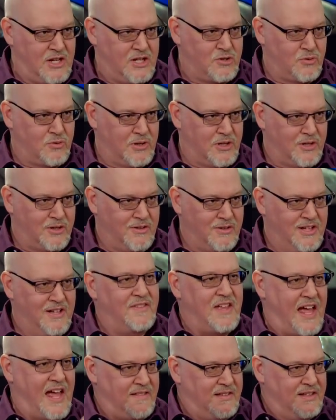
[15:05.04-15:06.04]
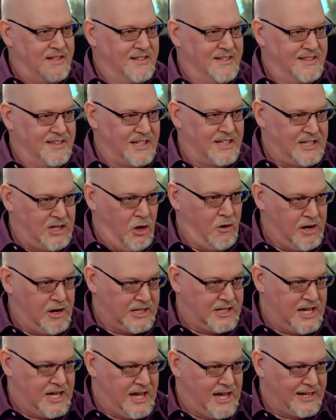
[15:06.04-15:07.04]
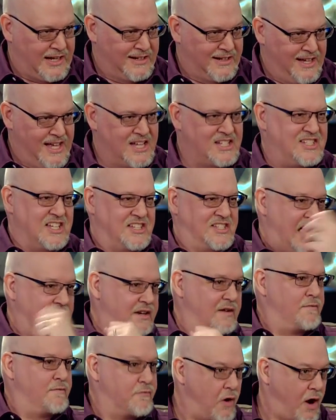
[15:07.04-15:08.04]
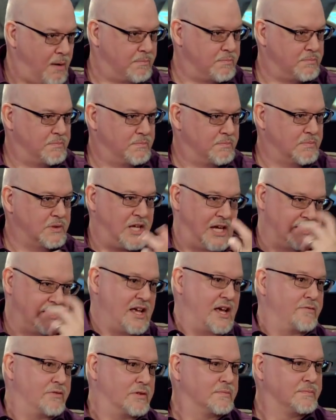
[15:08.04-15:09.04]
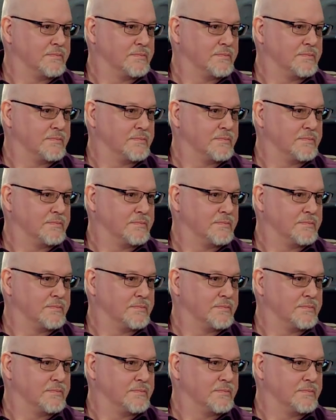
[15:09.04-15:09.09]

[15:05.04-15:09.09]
Israel that the current king is descended from King David.